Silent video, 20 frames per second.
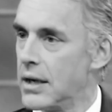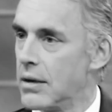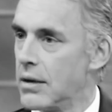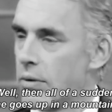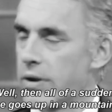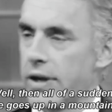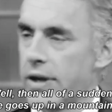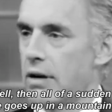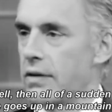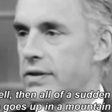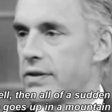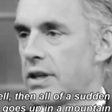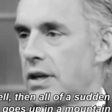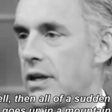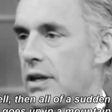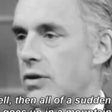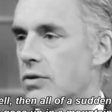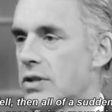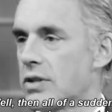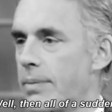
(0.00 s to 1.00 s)
Well, then all of a sudden
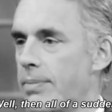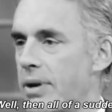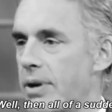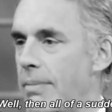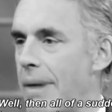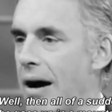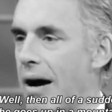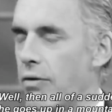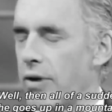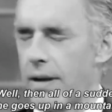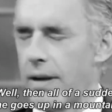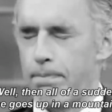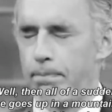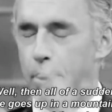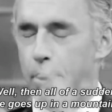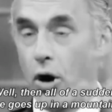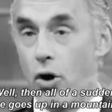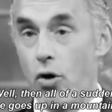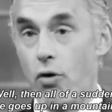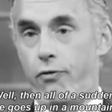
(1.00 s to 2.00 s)
he goes up on a mountain and
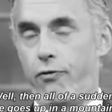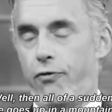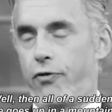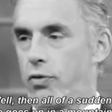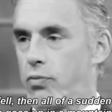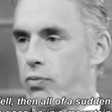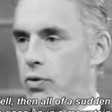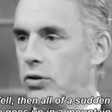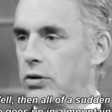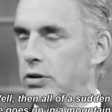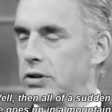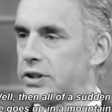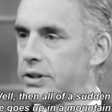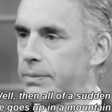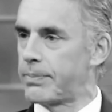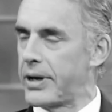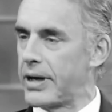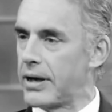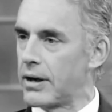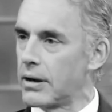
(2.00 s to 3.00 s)
poof, the rules
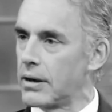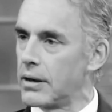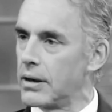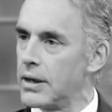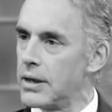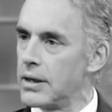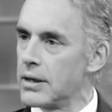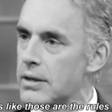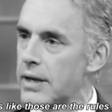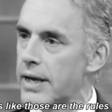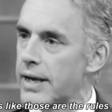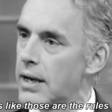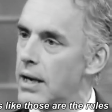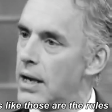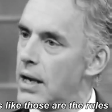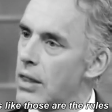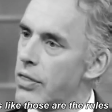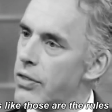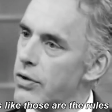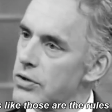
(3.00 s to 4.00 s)
appear. It's like,
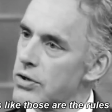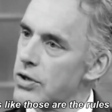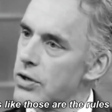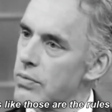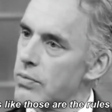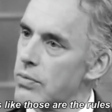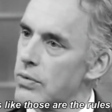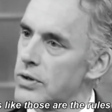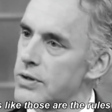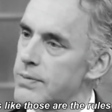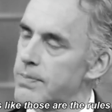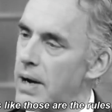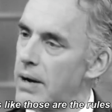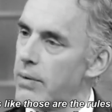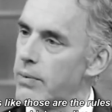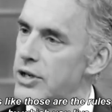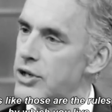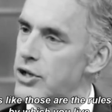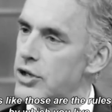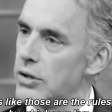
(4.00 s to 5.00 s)
those are the rules by
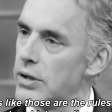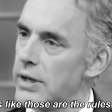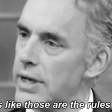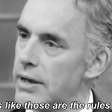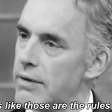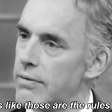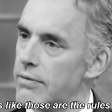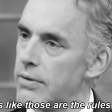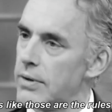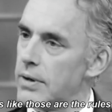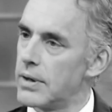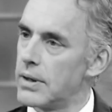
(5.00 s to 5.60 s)
which you live.